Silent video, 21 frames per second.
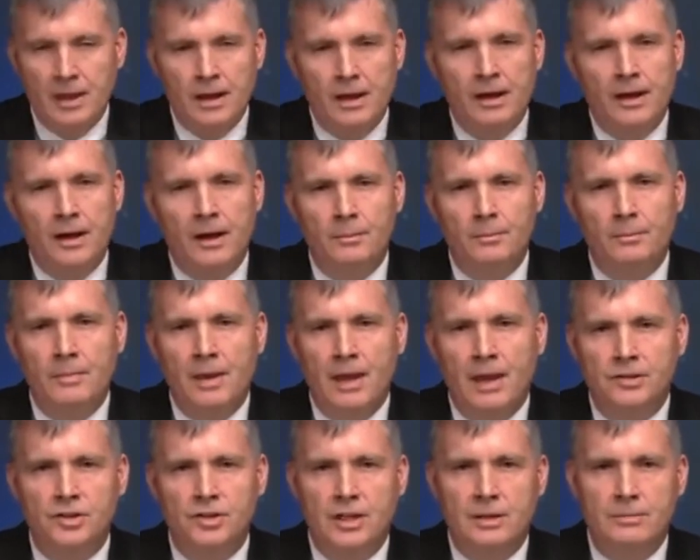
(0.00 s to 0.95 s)

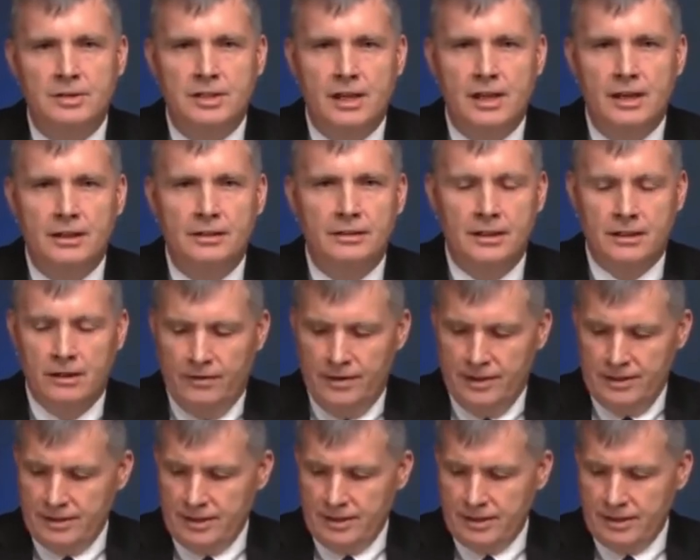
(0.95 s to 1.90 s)
As Jim said, you know,
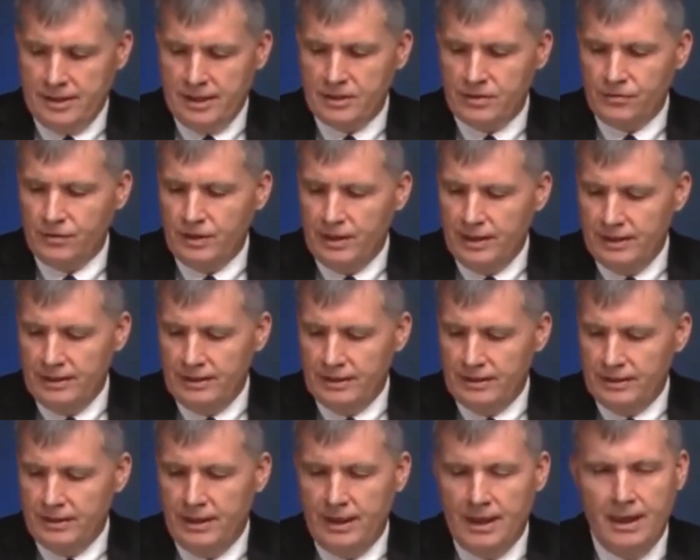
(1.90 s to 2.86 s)
this is a test flight,
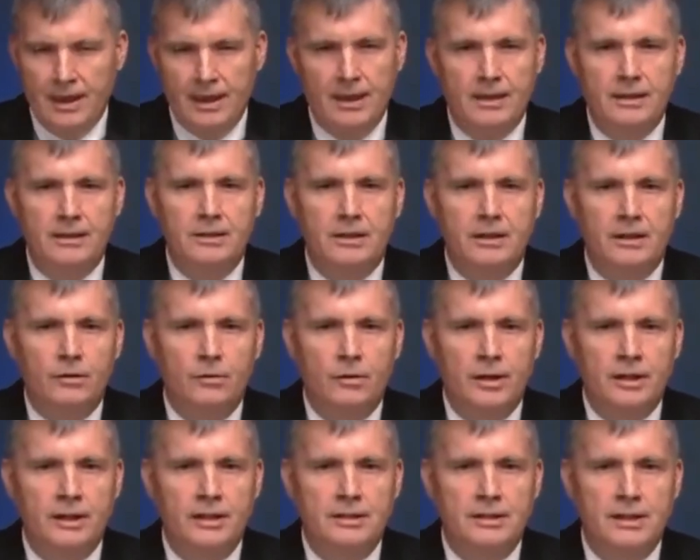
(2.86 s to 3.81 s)
and we're
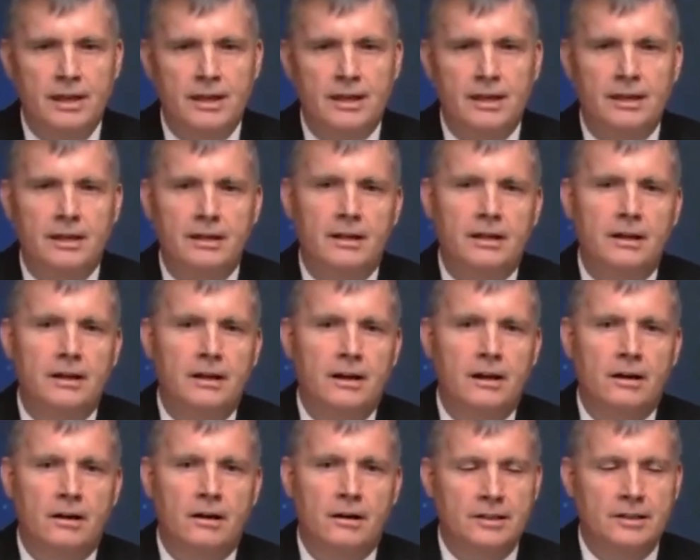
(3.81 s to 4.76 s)
going to take
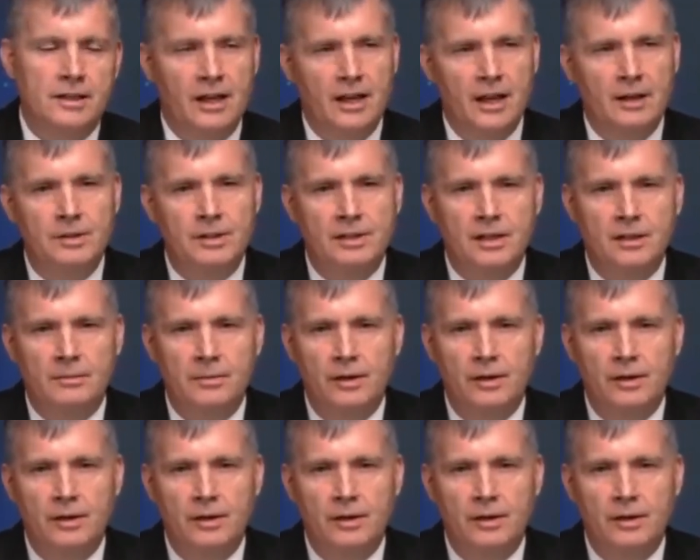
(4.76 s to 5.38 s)
our time to come